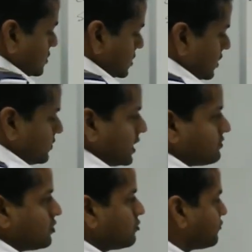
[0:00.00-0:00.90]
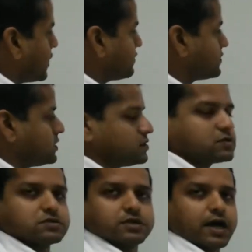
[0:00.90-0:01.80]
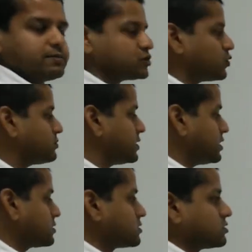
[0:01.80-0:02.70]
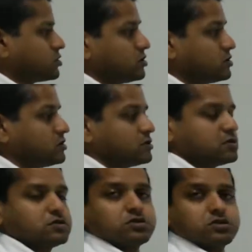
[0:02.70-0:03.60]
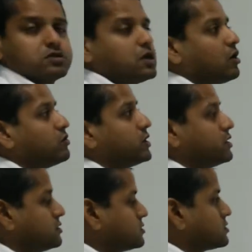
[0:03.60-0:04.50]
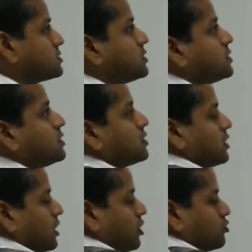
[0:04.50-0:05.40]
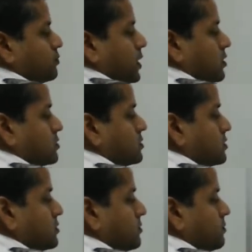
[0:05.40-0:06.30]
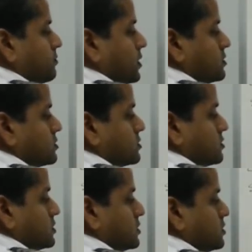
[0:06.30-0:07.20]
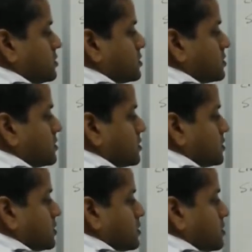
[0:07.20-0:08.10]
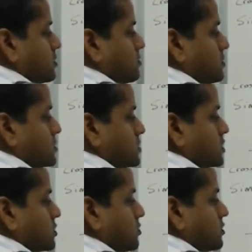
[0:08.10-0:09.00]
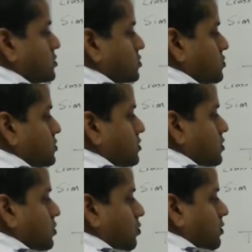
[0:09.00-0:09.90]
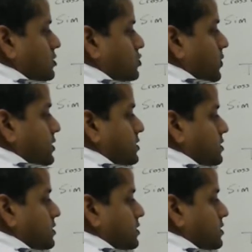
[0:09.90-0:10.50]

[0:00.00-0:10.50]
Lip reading: once again we have our 5 T's. Time is 1 minute. Turn now is outbound plus 30, which is equal to 120.